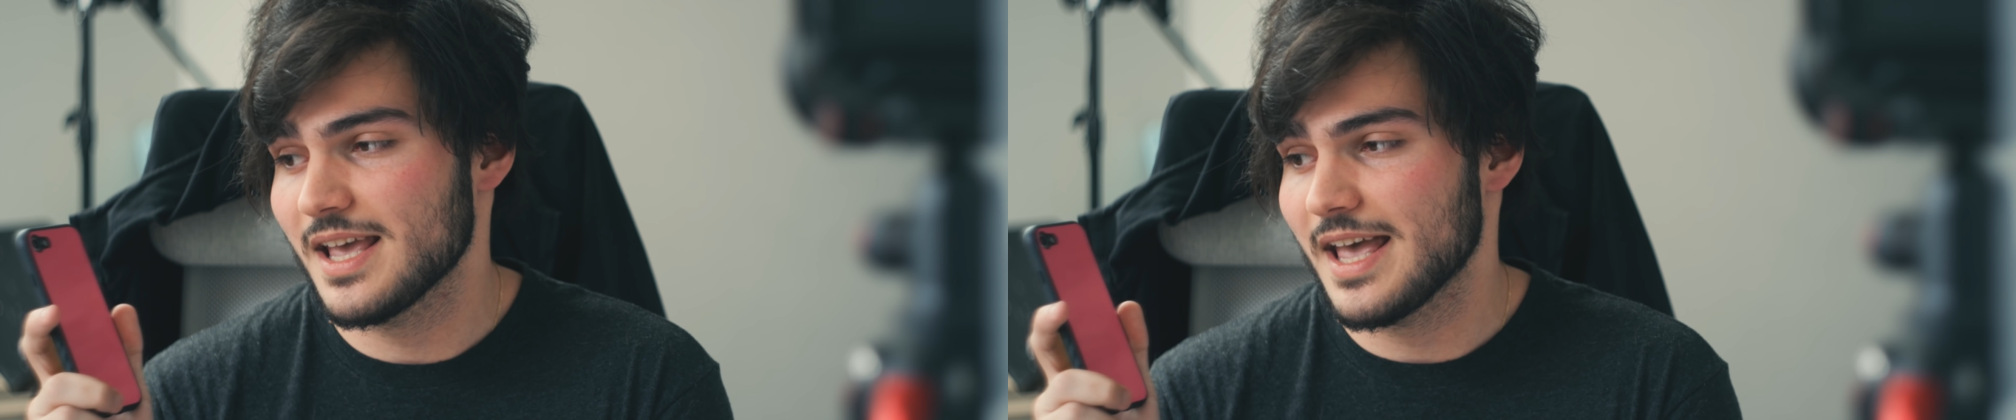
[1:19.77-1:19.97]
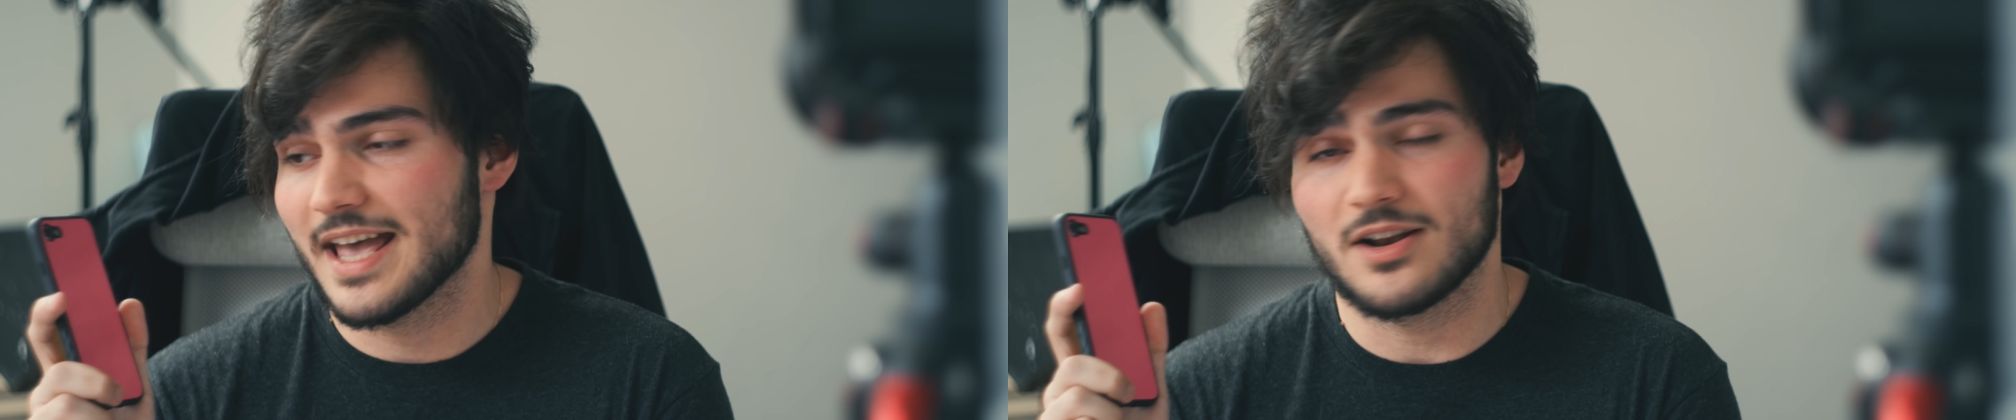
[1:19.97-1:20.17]

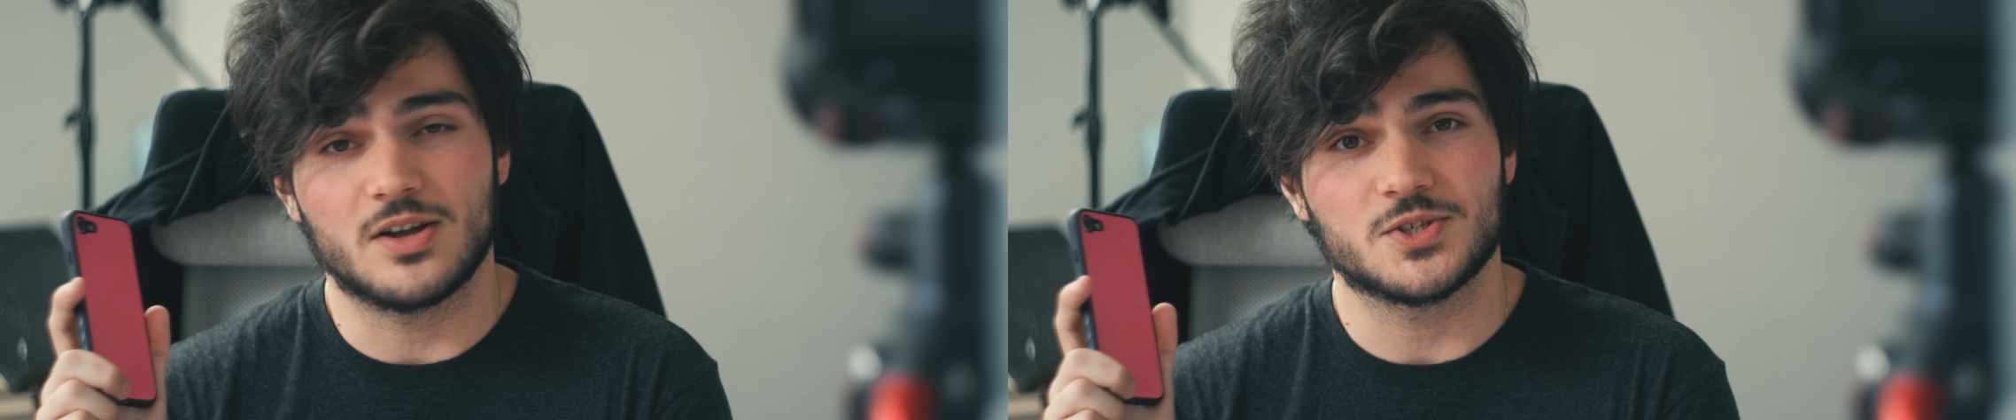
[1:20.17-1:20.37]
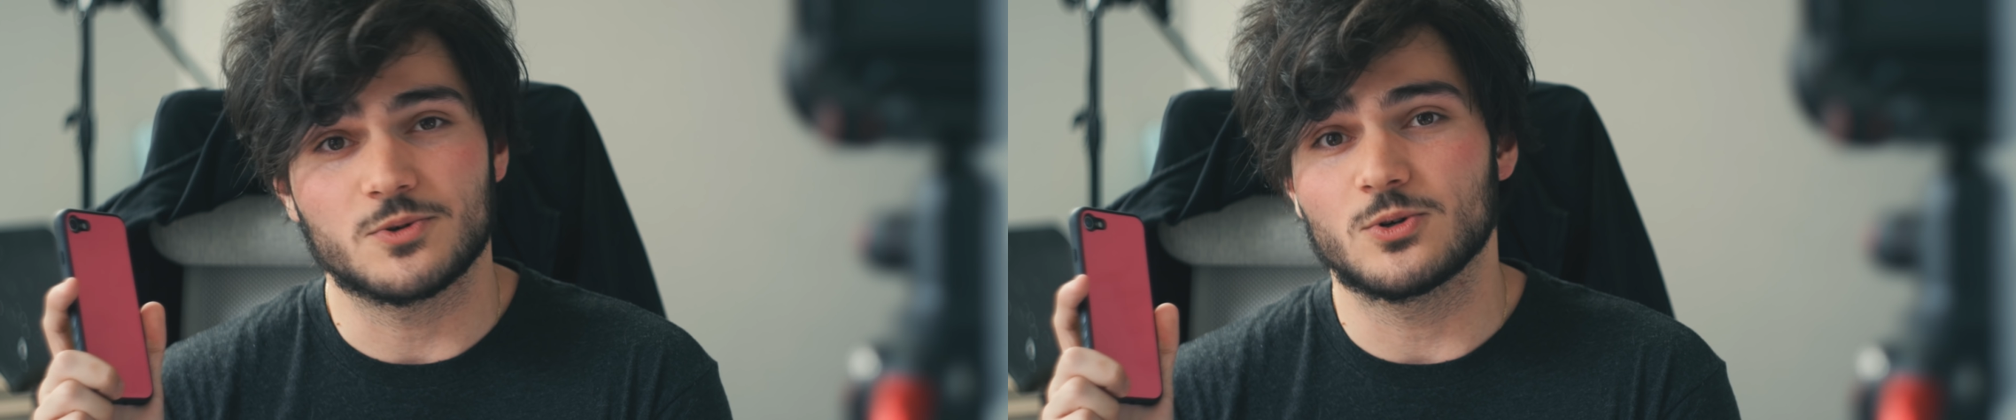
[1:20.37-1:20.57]
and
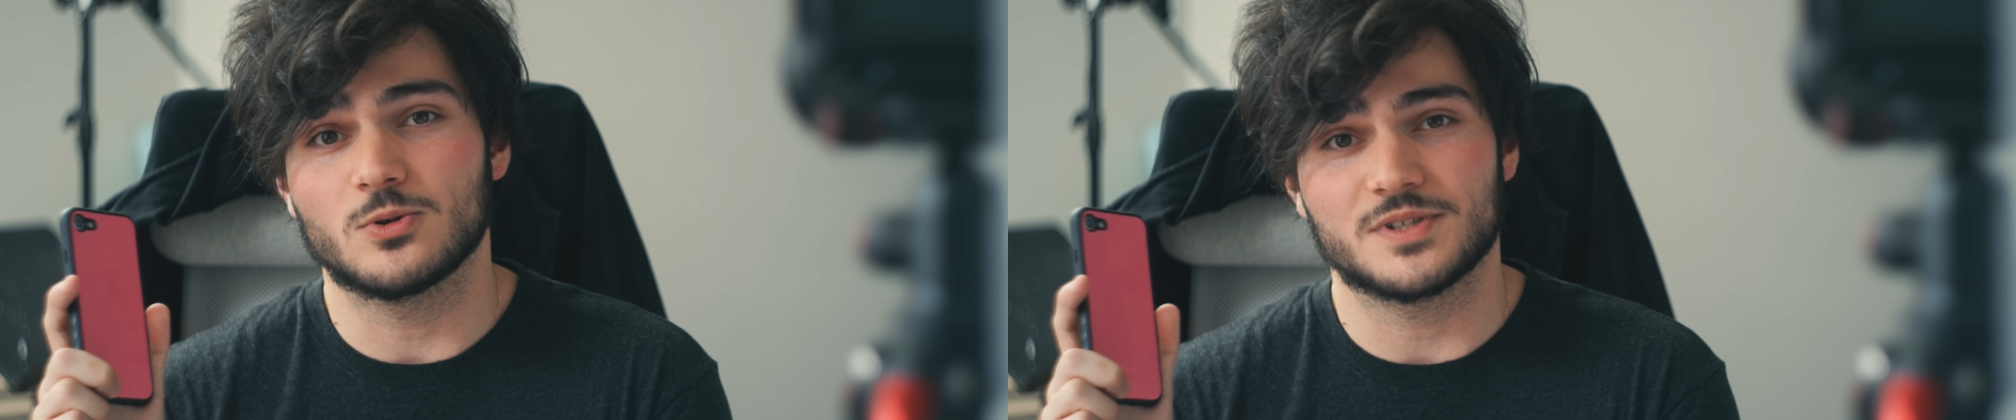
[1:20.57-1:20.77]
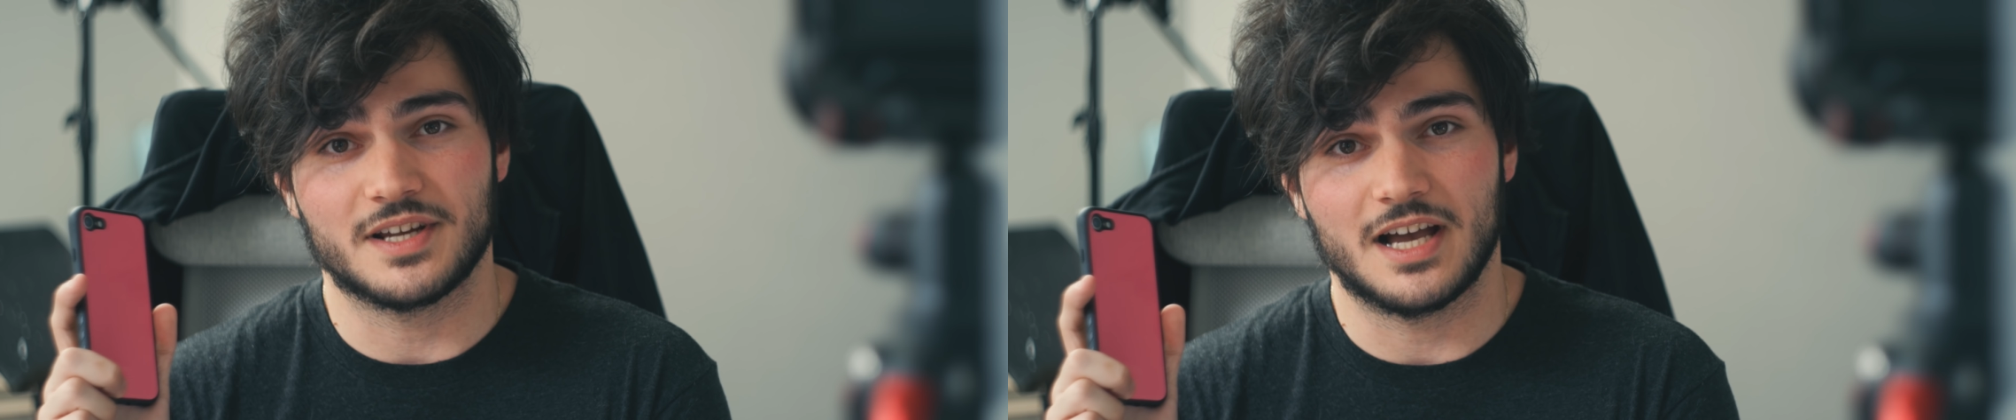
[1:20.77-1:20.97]
also
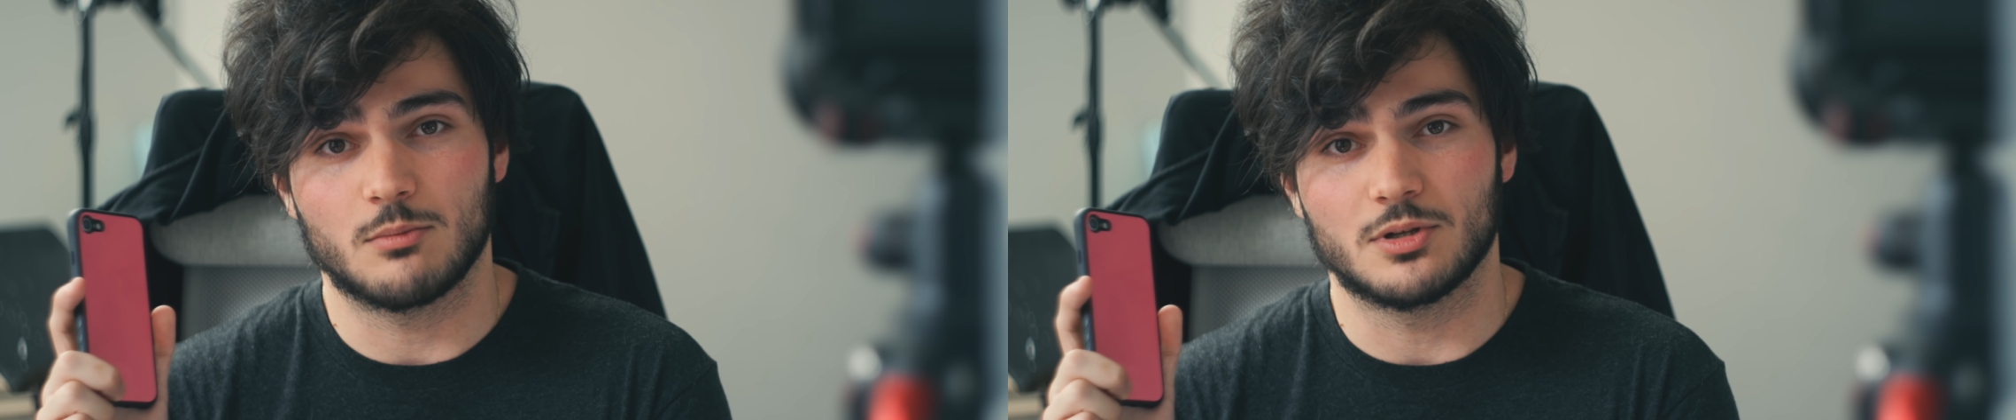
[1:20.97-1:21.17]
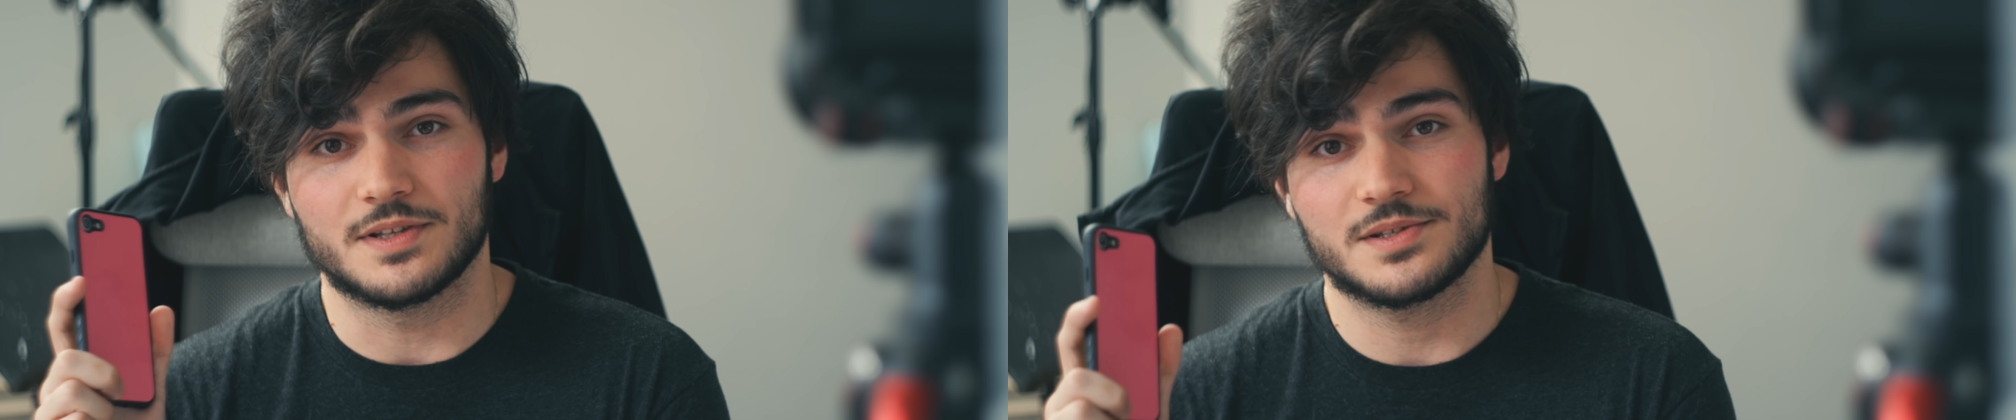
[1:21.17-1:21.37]
ghouls and
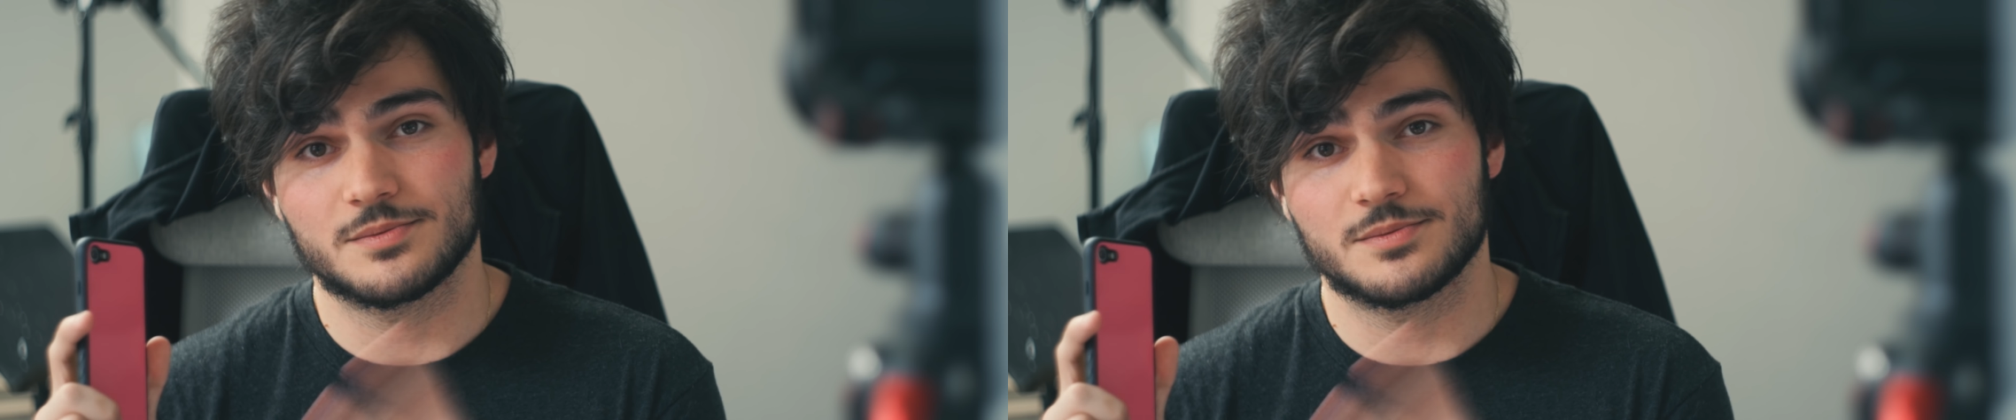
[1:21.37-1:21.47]
goblins.